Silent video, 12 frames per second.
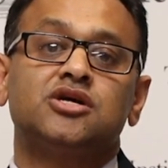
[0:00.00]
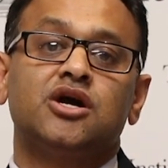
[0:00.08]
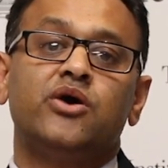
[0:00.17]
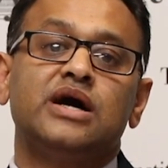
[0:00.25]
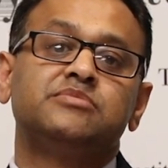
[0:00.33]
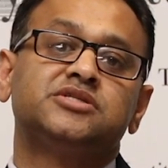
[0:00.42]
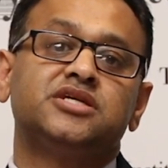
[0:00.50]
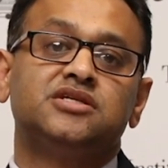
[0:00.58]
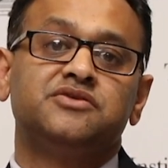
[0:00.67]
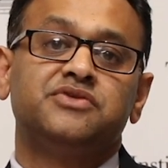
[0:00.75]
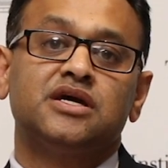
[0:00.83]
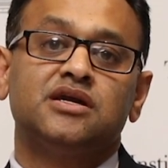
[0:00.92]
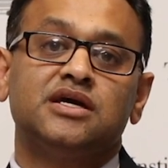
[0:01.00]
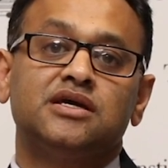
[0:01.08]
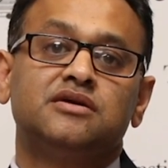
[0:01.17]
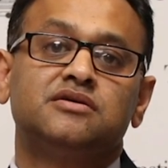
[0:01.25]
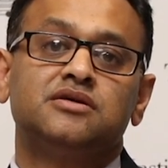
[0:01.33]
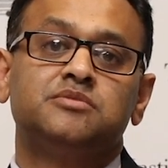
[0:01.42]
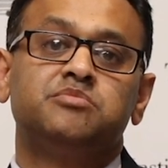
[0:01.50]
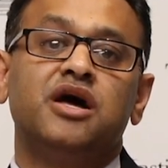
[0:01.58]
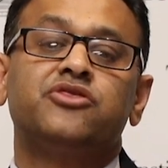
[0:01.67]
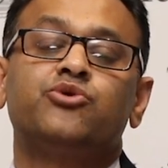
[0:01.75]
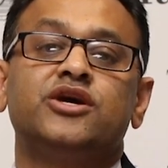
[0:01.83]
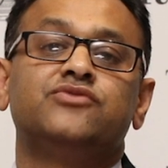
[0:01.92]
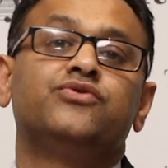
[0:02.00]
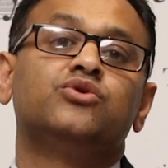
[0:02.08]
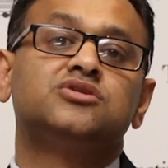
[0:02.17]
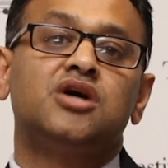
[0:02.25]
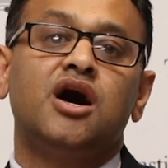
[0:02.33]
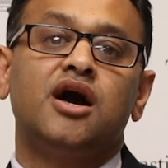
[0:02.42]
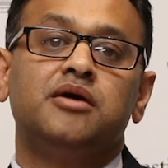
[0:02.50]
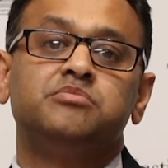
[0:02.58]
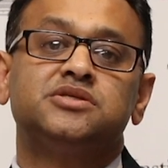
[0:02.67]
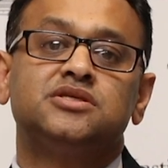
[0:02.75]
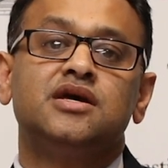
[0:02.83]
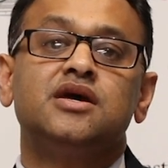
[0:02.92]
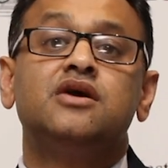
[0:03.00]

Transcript: to go up significantly, by 3 to 4 times.